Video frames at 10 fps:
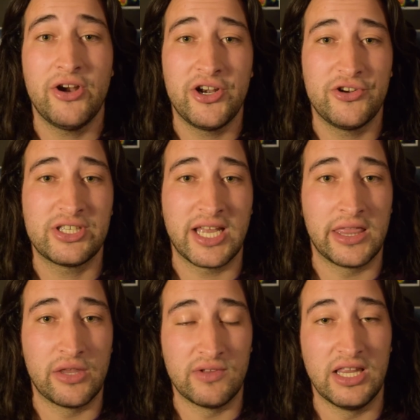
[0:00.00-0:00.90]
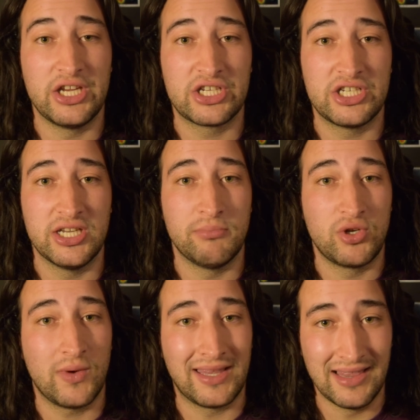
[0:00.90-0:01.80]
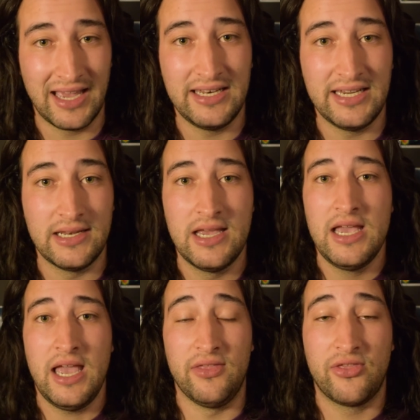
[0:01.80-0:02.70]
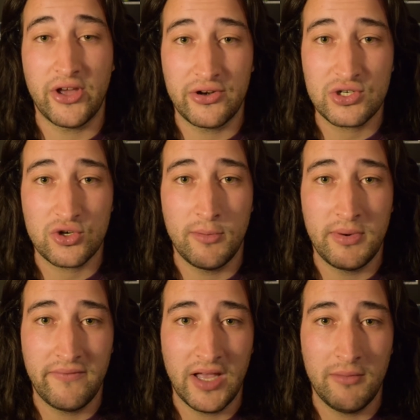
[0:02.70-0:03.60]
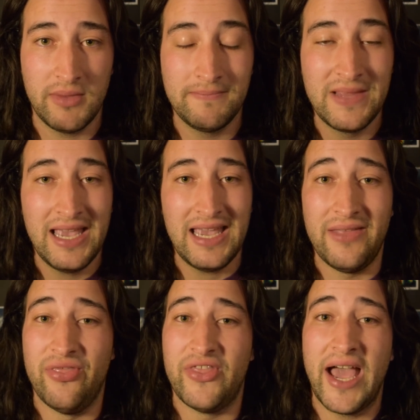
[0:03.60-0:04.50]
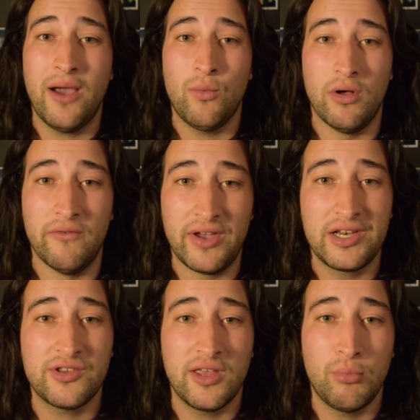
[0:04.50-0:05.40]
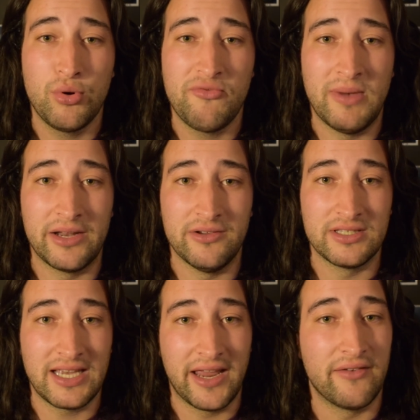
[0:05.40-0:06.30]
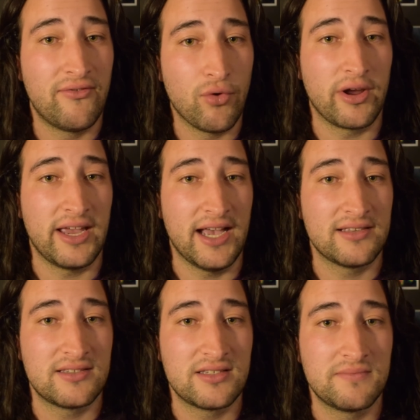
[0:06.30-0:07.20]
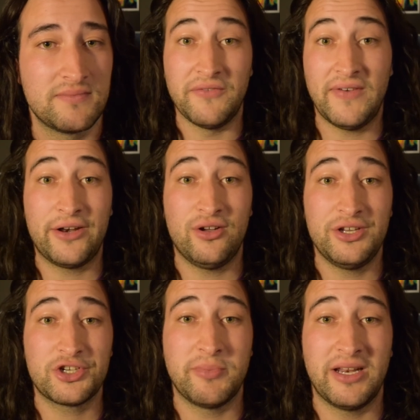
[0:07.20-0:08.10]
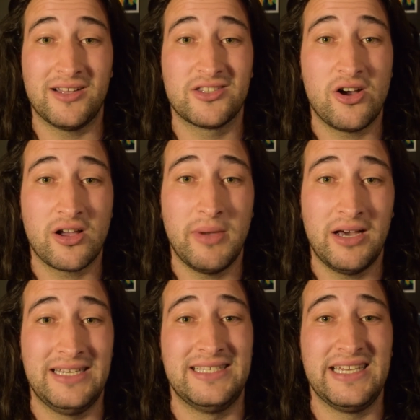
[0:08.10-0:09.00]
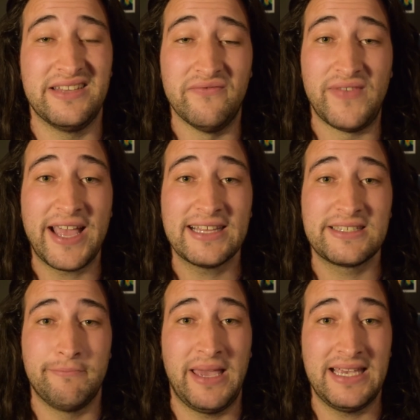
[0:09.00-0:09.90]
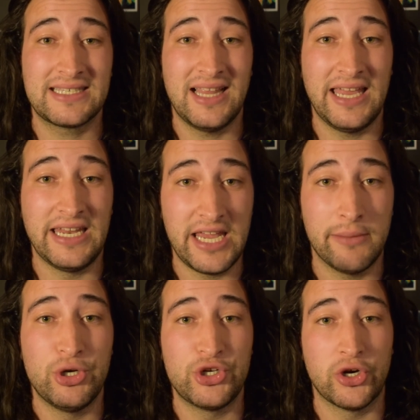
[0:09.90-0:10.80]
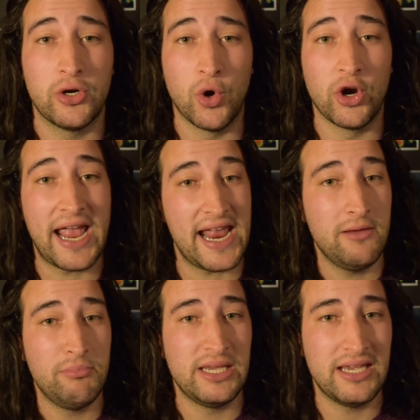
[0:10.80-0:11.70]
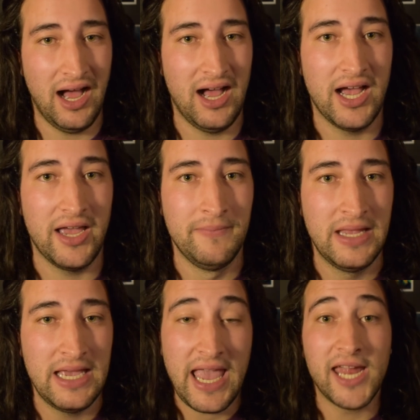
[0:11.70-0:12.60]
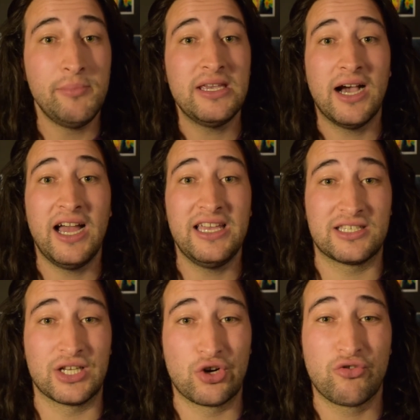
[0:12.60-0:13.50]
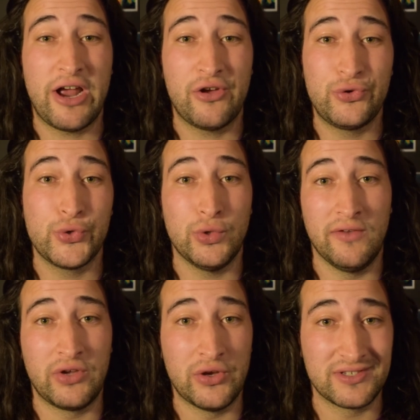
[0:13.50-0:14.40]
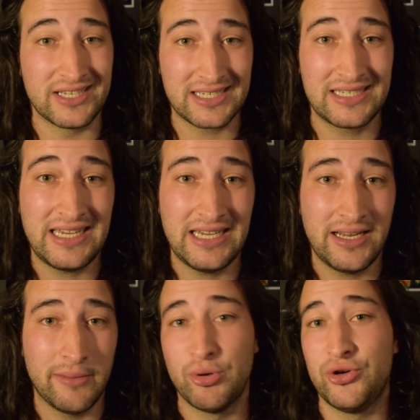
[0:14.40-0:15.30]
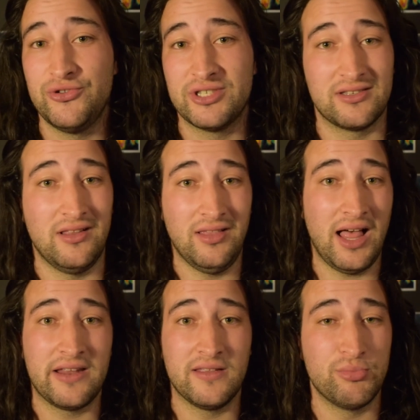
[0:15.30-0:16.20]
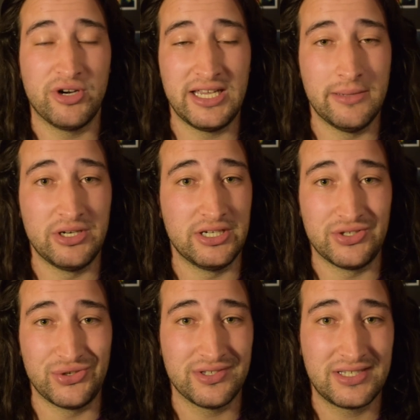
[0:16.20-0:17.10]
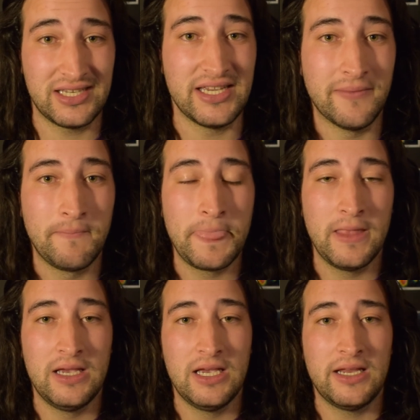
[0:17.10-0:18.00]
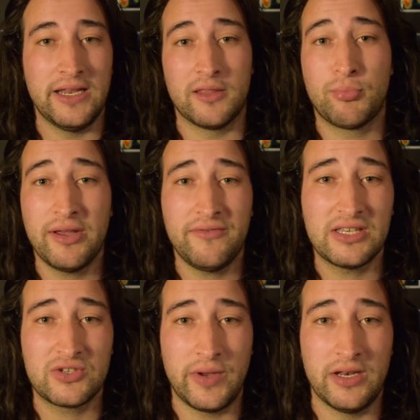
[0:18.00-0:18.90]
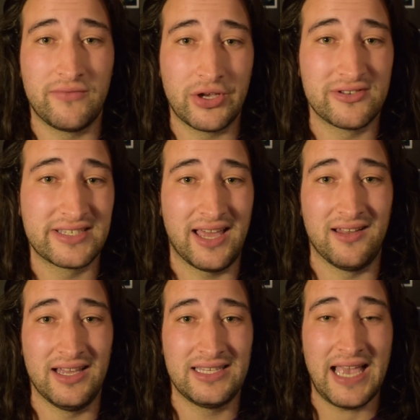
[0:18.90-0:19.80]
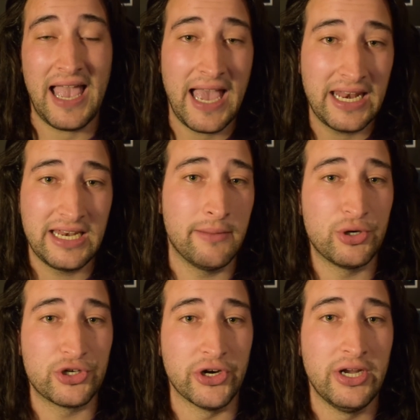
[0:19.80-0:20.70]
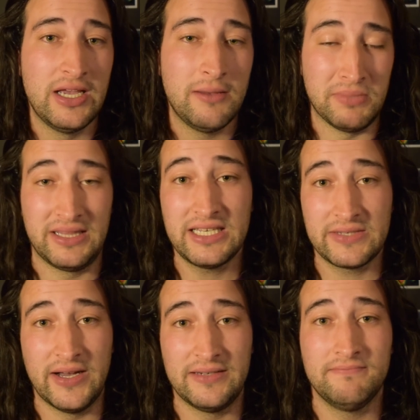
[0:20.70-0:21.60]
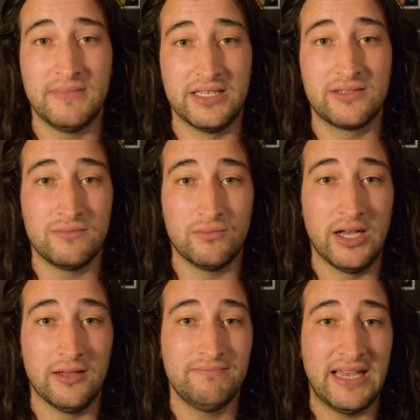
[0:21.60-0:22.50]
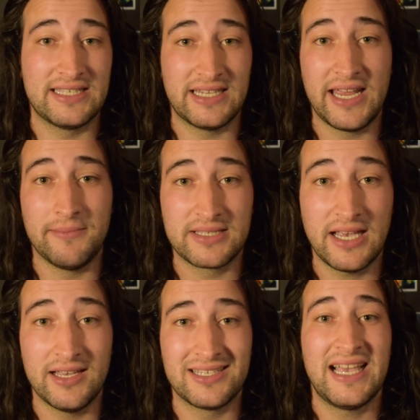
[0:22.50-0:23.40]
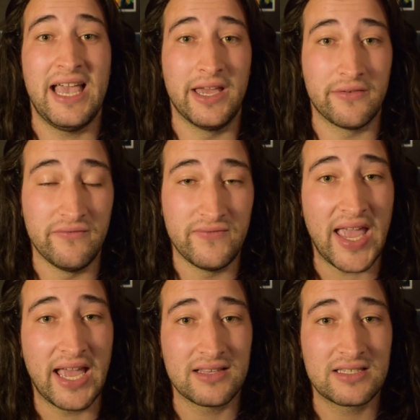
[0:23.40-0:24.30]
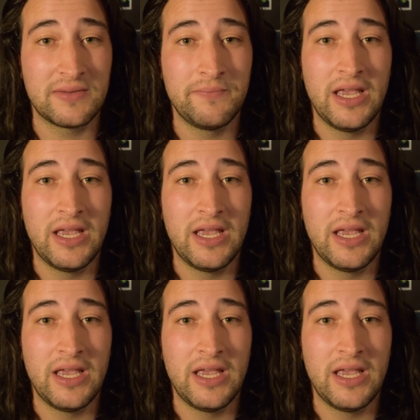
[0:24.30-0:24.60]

understand the relationship between lightning and thunderstorm development, and that will eventually improve models and forecasts. The final instrument I'll talk about is the Advanced Baseline Imager, or ABI. ABI is the crown jewel of GOES-16 and produces a lot of the pretty images you'll see. Now, the previous suite of GOES satellites had an imager, but this one is, well, as the name says, advanced.